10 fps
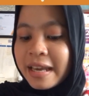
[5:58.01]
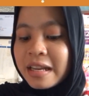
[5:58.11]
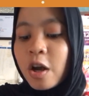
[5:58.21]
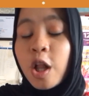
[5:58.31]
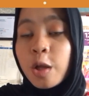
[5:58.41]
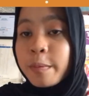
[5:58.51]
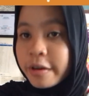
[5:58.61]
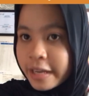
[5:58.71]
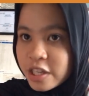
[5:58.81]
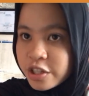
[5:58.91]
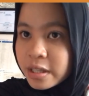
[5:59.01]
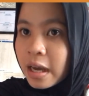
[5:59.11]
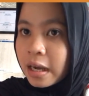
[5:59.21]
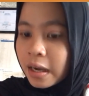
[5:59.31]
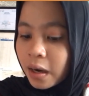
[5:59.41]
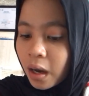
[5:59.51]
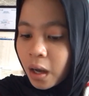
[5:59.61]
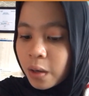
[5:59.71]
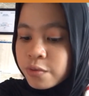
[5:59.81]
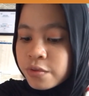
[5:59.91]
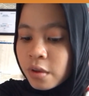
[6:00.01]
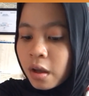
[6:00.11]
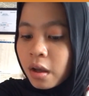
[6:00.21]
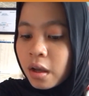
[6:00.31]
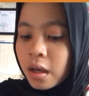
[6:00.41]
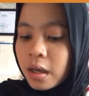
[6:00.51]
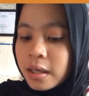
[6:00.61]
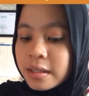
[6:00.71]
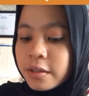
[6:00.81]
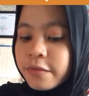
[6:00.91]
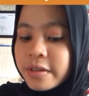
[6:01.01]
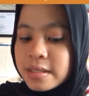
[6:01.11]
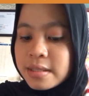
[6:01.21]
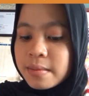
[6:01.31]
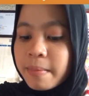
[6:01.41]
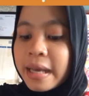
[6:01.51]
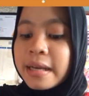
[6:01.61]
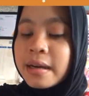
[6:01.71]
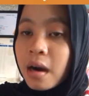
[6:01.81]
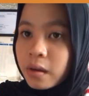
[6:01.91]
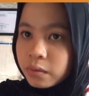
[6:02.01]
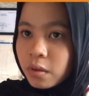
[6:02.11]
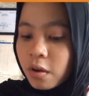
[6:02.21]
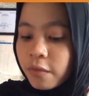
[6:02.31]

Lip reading: and collaboration across diverse backgrounds,